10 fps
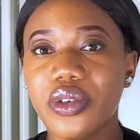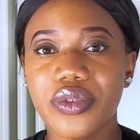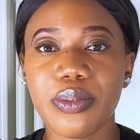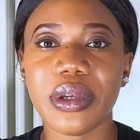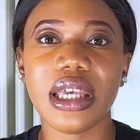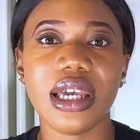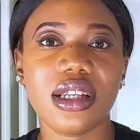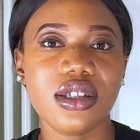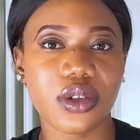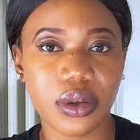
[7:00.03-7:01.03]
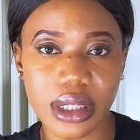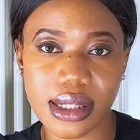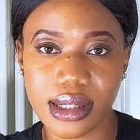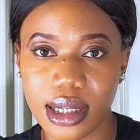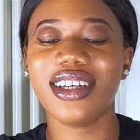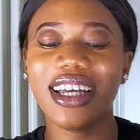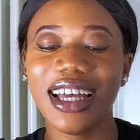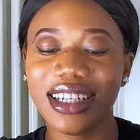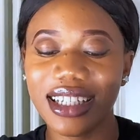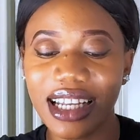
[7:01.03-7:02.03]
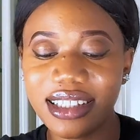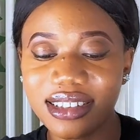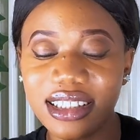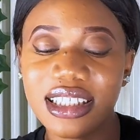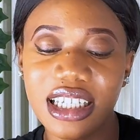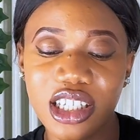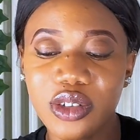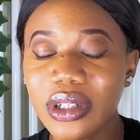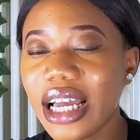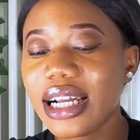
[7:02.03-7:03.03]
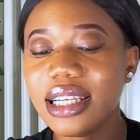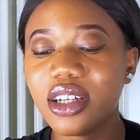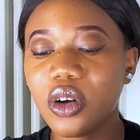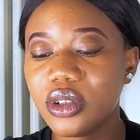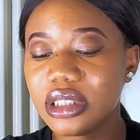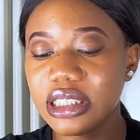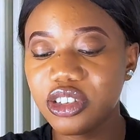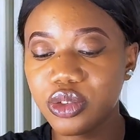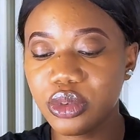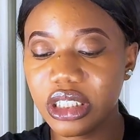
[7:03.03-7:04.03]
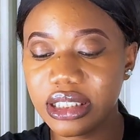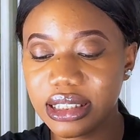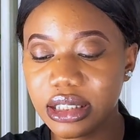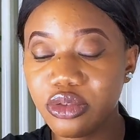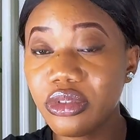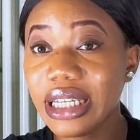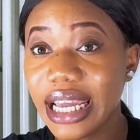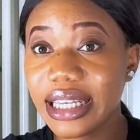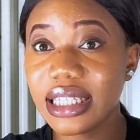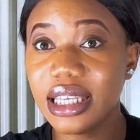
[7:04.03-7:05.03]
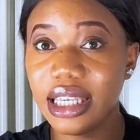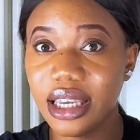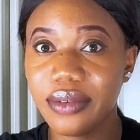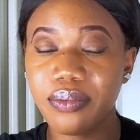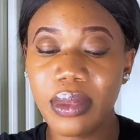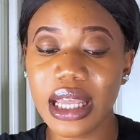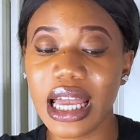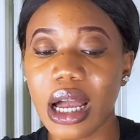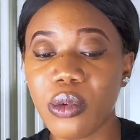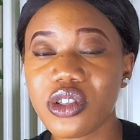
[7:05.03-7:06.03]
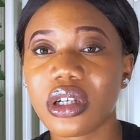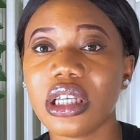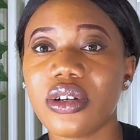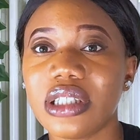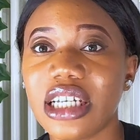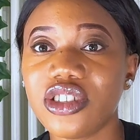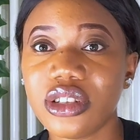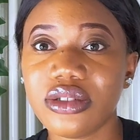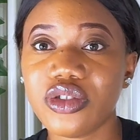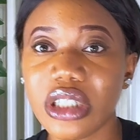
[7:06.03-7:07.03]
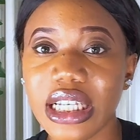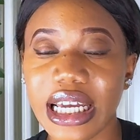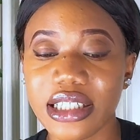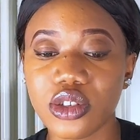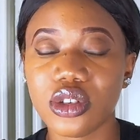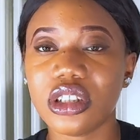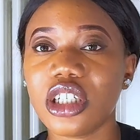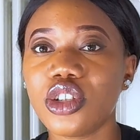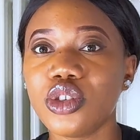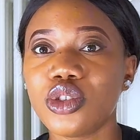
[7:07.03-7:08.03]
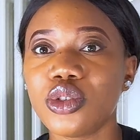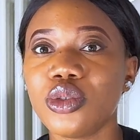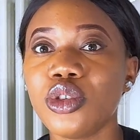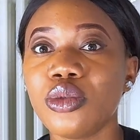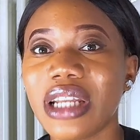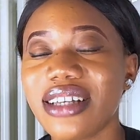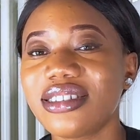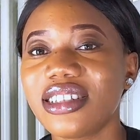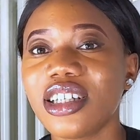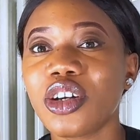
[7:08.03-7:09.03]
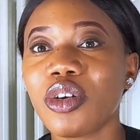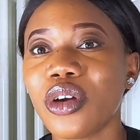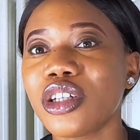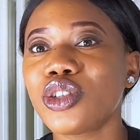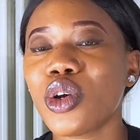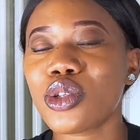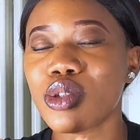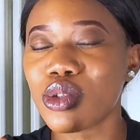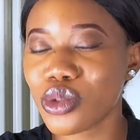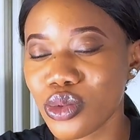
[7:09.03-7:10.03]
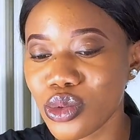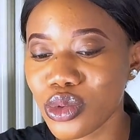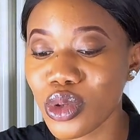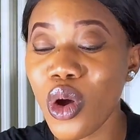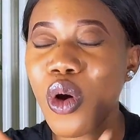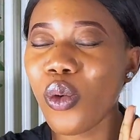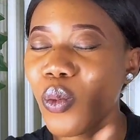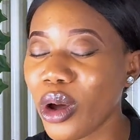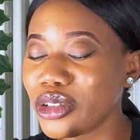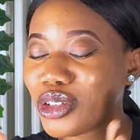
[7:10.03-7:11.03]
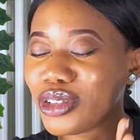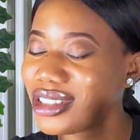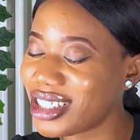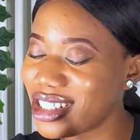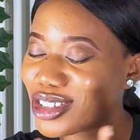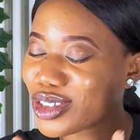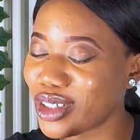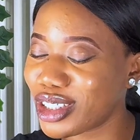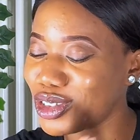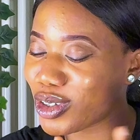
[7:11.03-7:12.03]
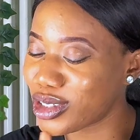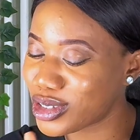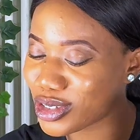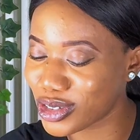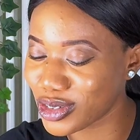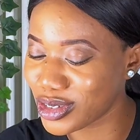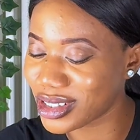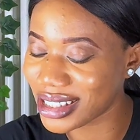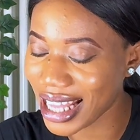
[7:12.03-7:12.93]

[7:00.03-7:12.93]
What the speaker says: your VPN is connected. The next thing here, you will now click on this 3 line here. And once you click on that 3 line, it will take you to, you will now see creators tools. Once you see this creators tools,